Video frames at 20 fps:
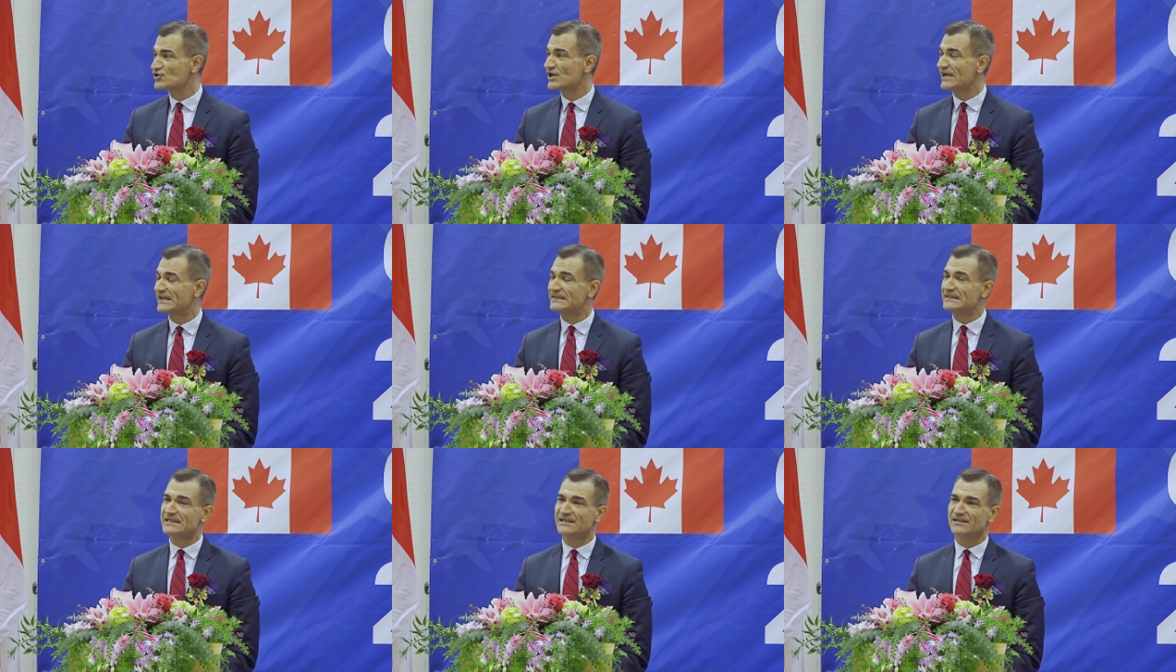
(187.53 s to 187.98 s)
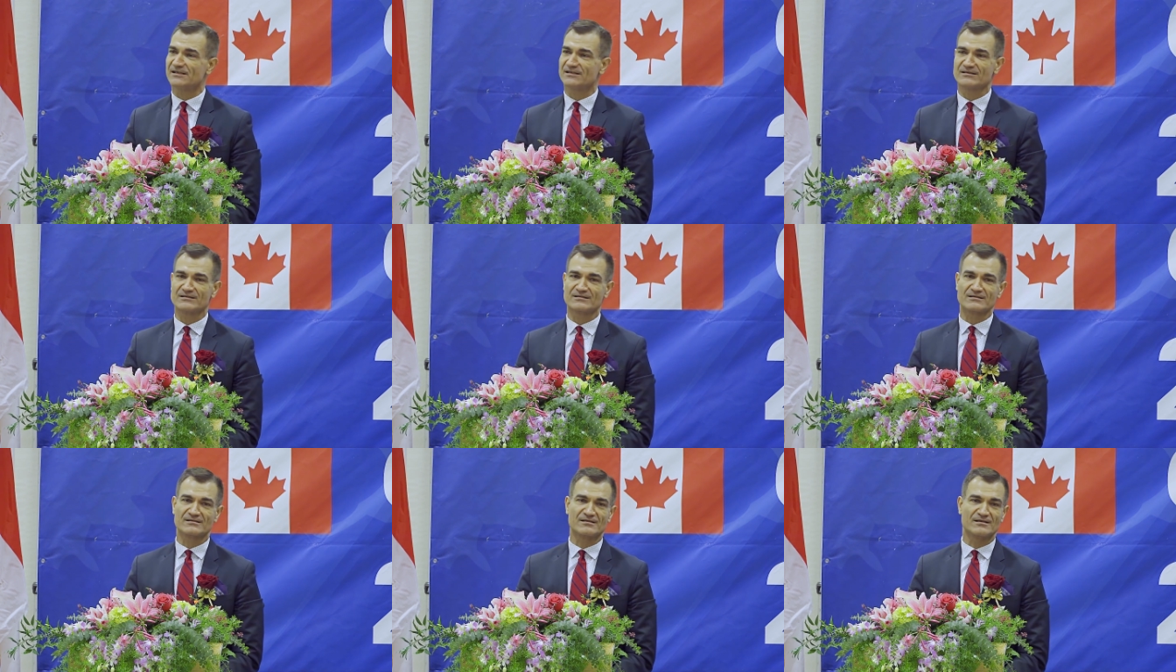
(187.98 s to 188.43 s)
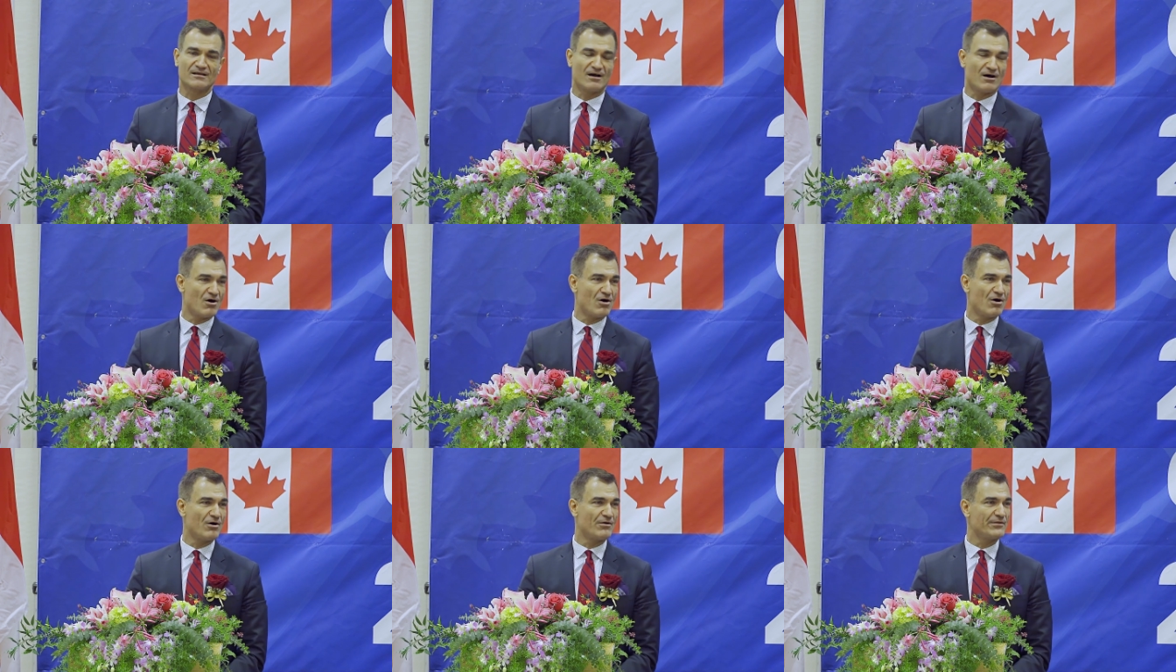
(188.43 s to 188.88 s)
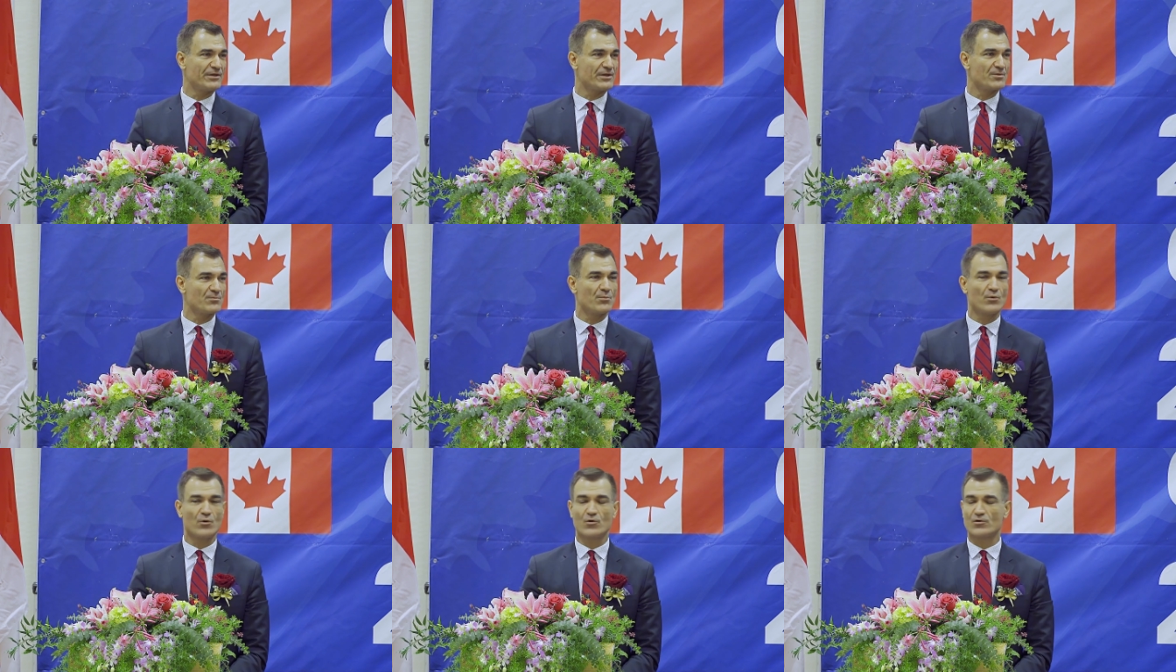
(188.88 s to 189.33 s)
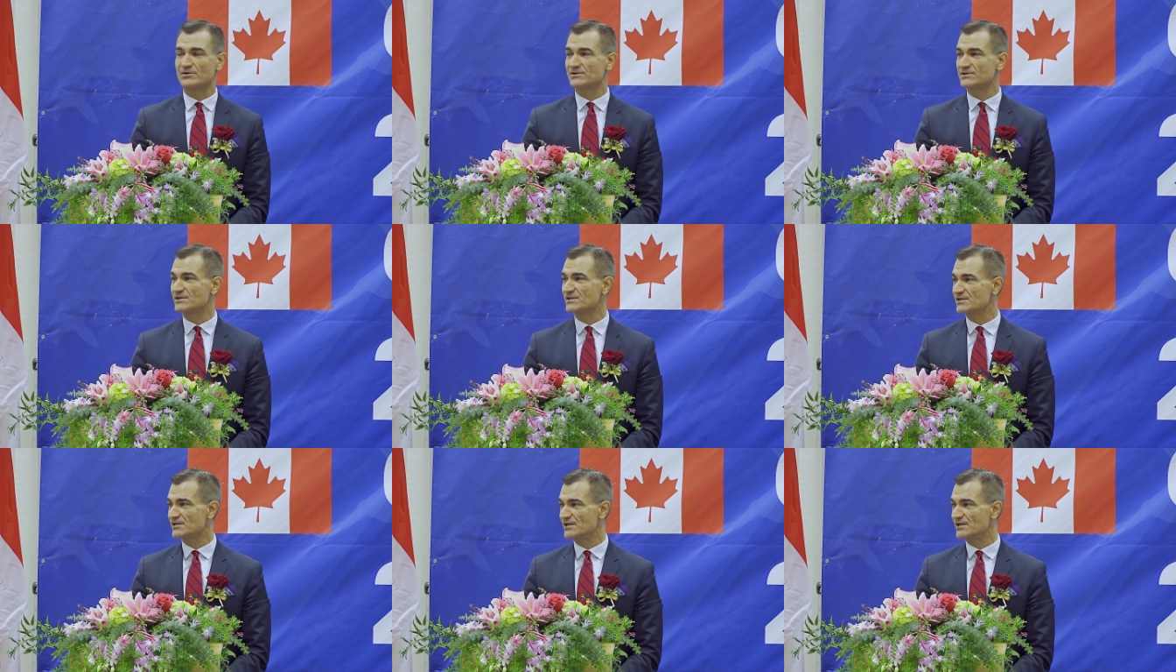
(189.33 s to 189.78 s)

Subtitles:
ideas on the importance